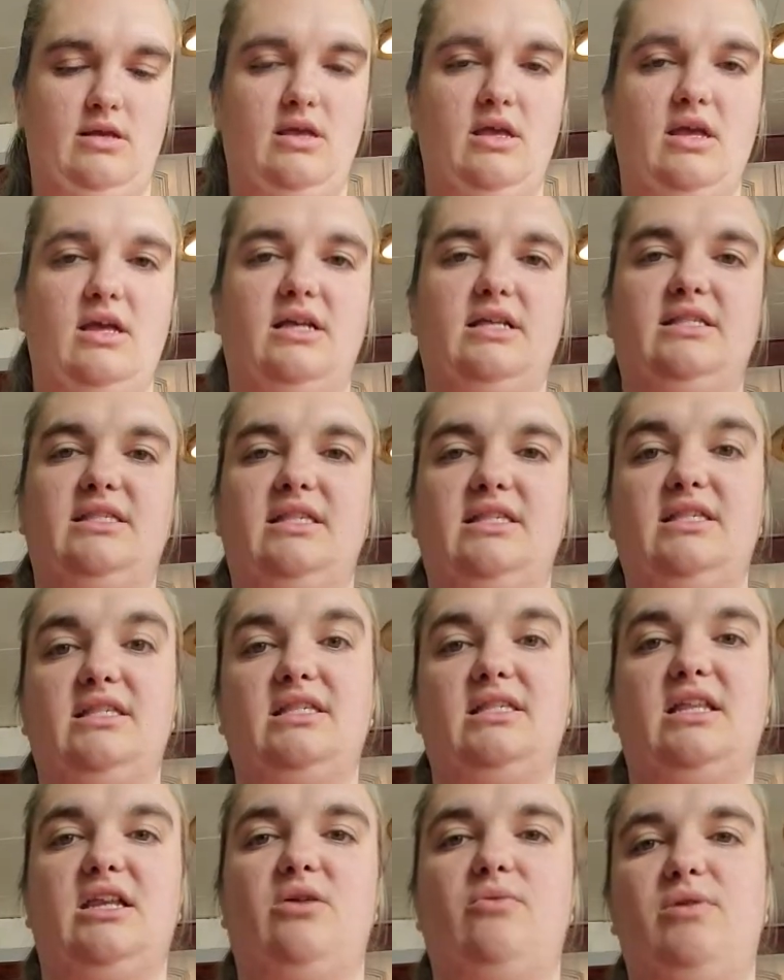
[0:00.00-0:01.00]
Because this is
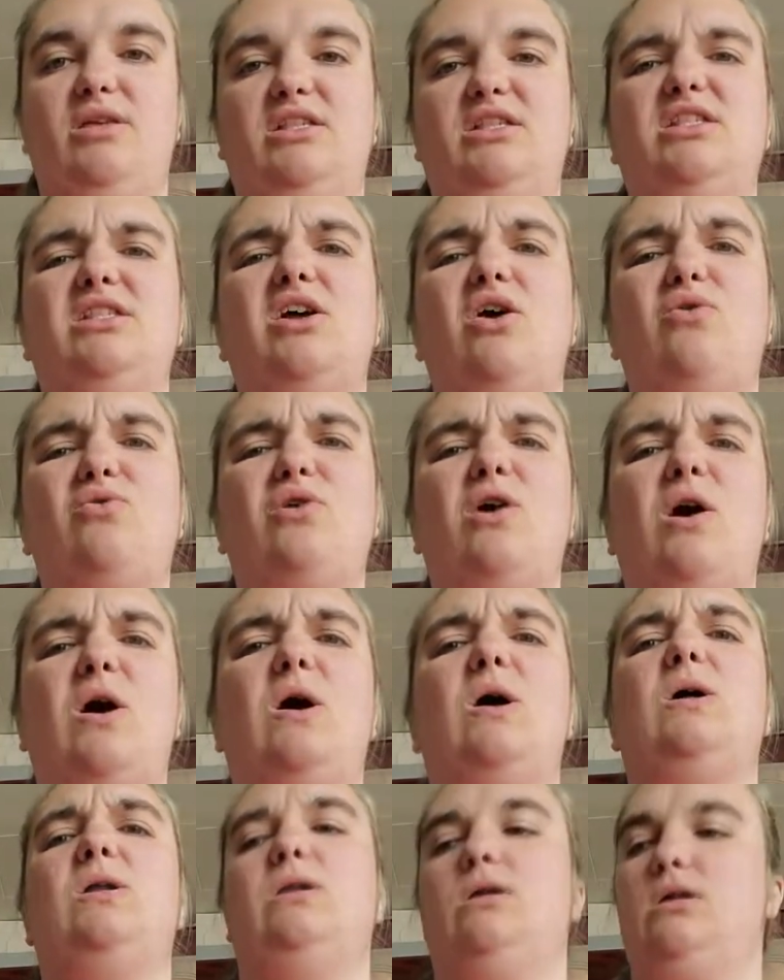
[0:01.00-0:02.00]
going to be so
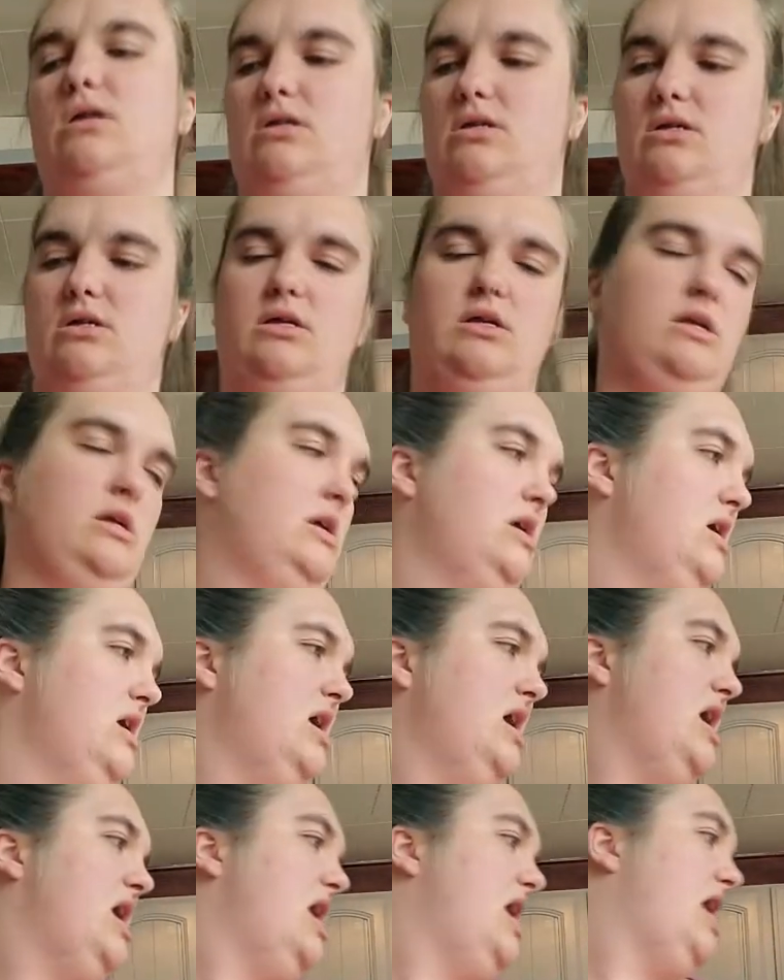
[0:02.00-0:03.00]
good.
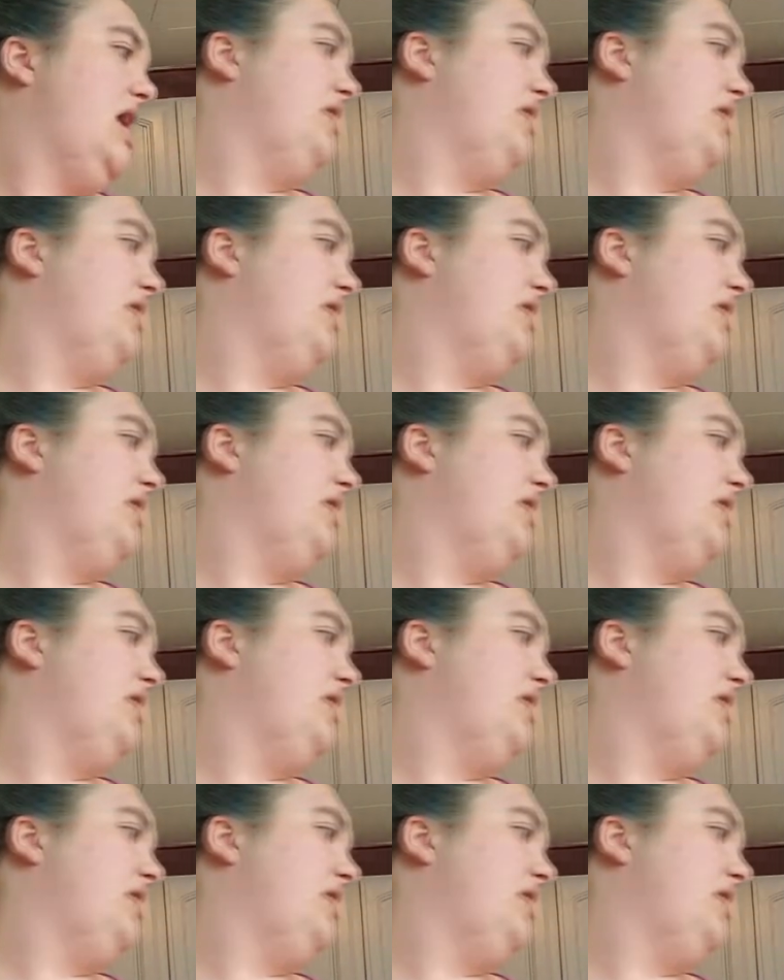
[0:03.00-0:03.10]
I